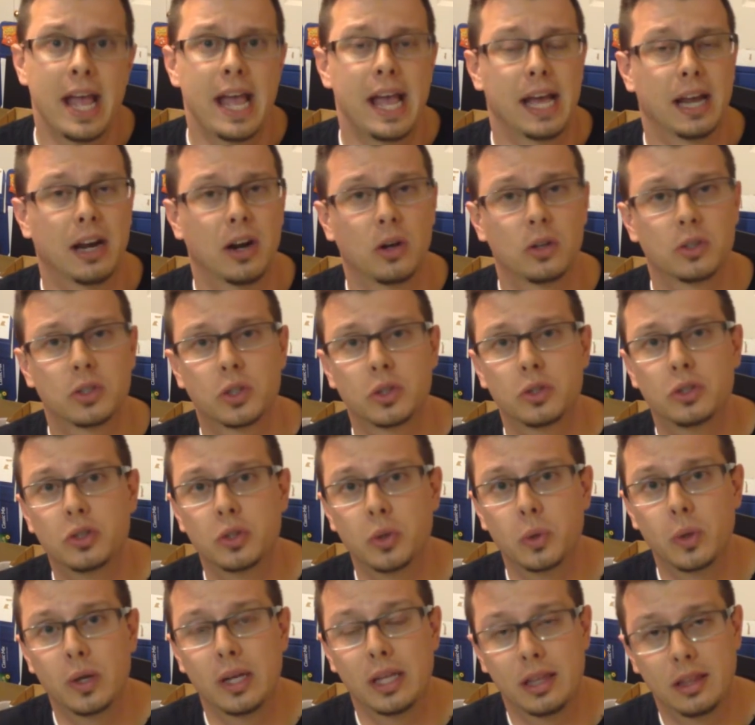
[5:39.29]
And also
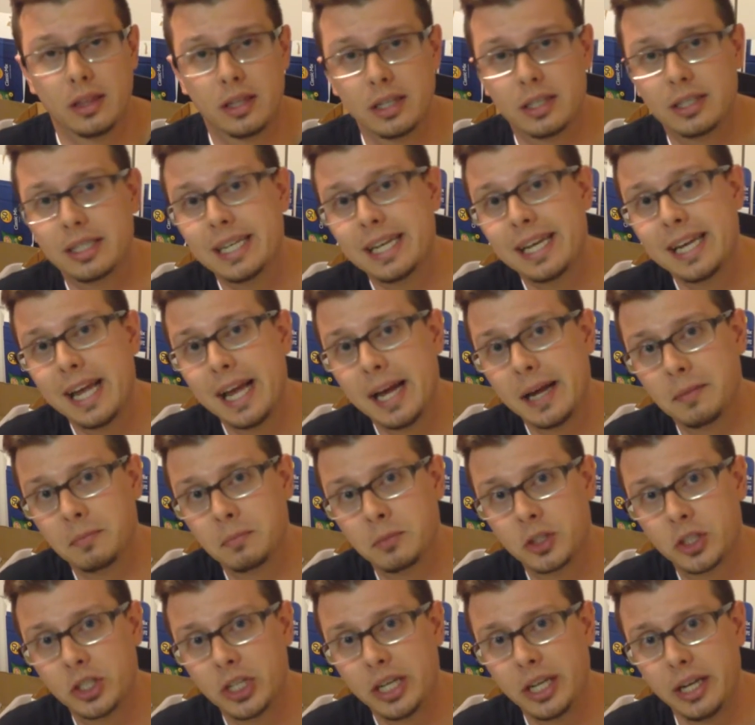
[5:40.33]
to the
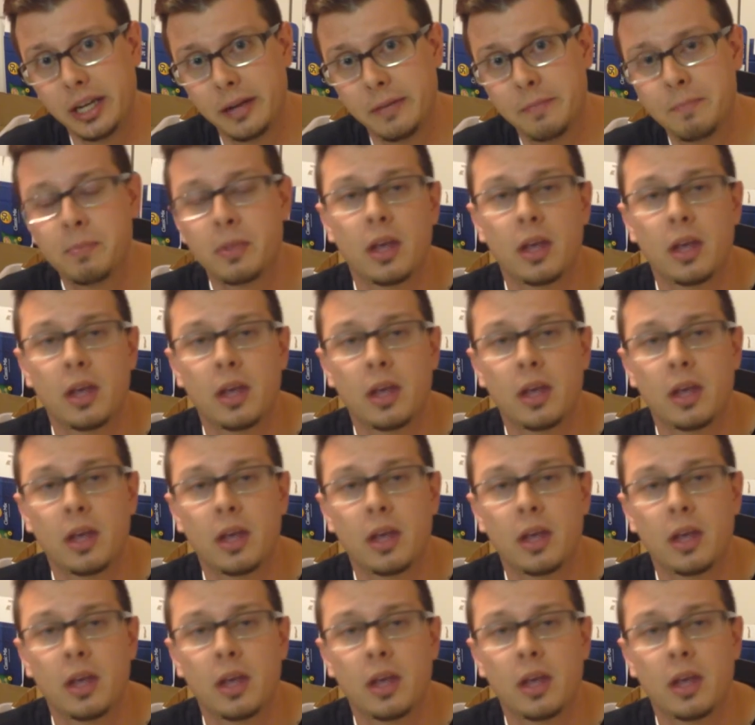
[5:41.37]
DMG.